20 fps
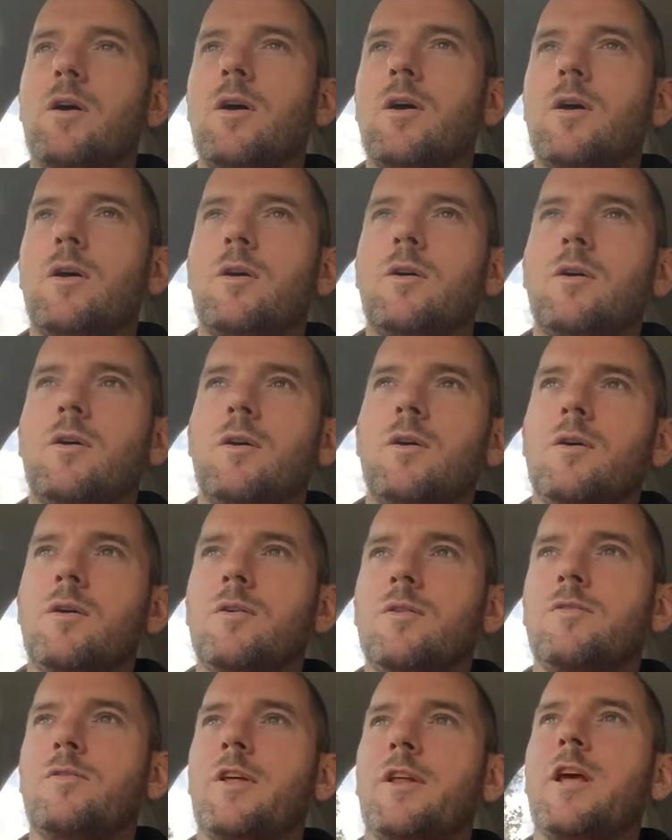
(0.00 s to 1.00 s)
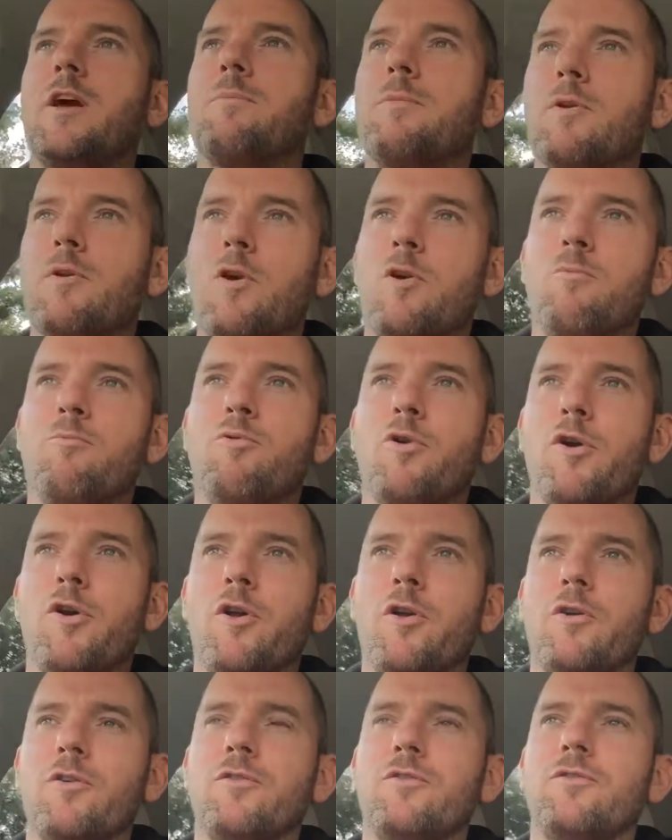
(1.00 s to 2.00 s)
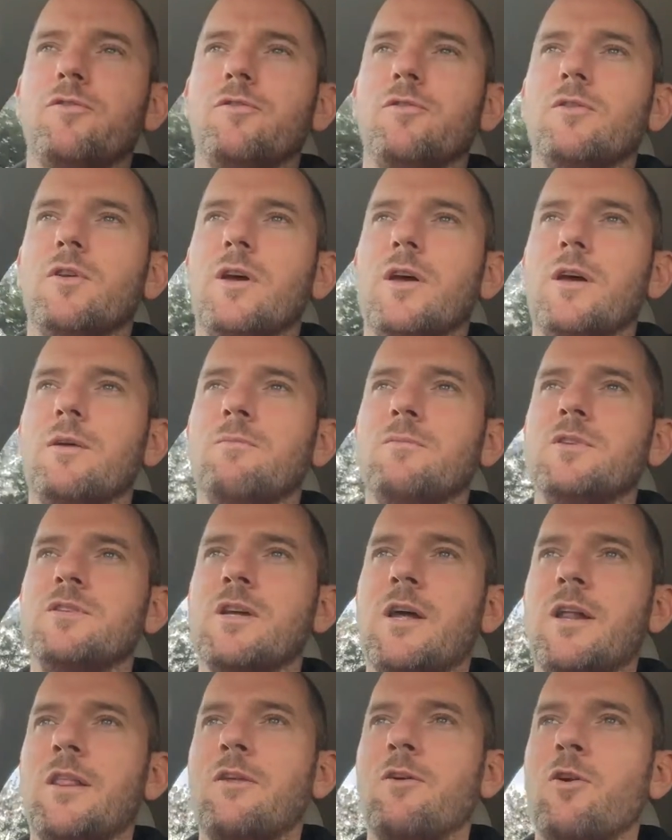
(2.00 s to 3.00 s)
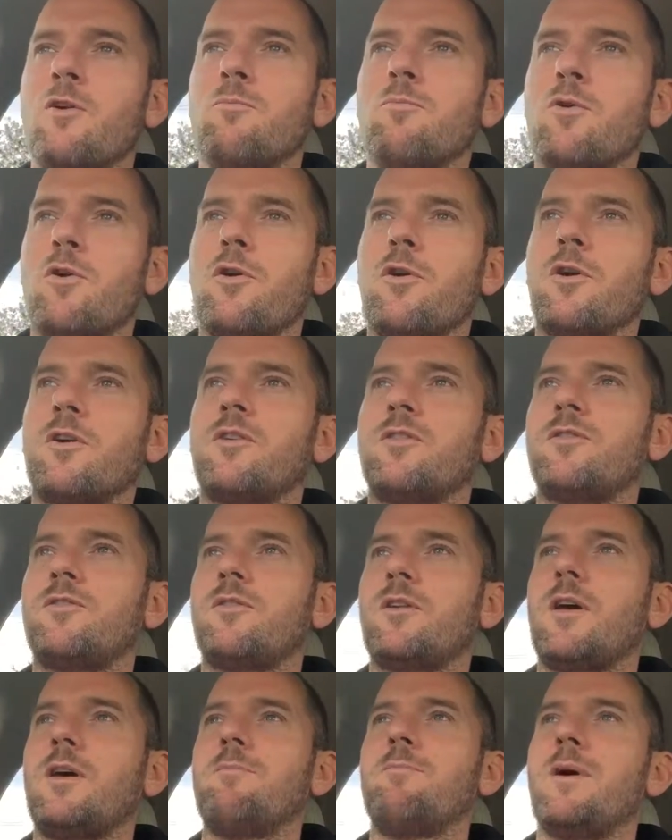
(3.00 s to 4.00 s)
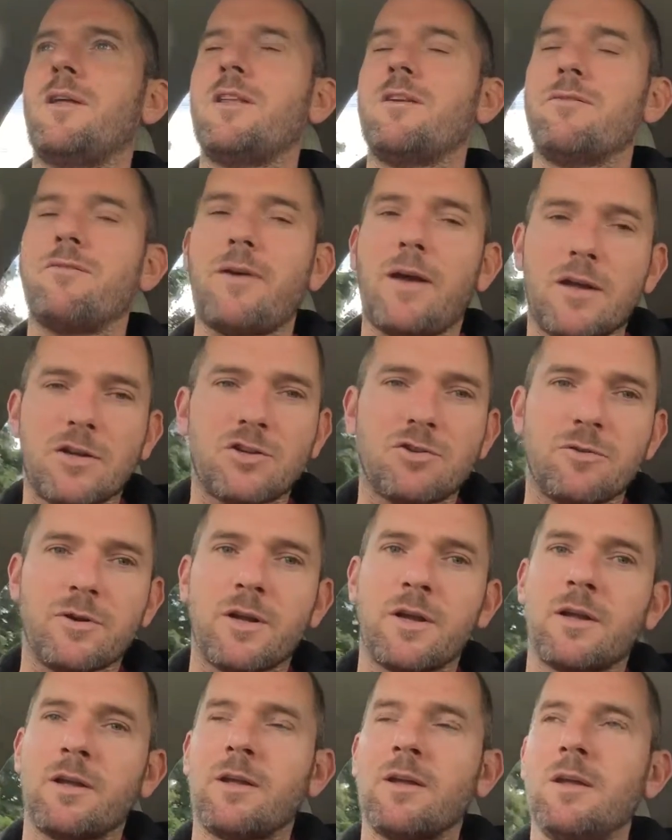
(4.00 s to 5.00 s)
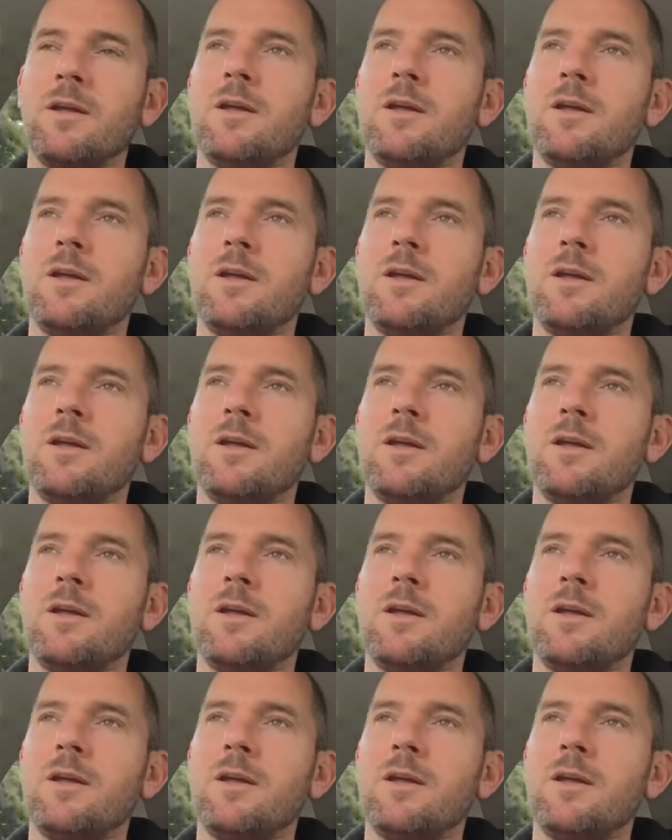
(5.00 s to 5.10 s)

uh, setting up their own products, um, designing their own products, manufacturing,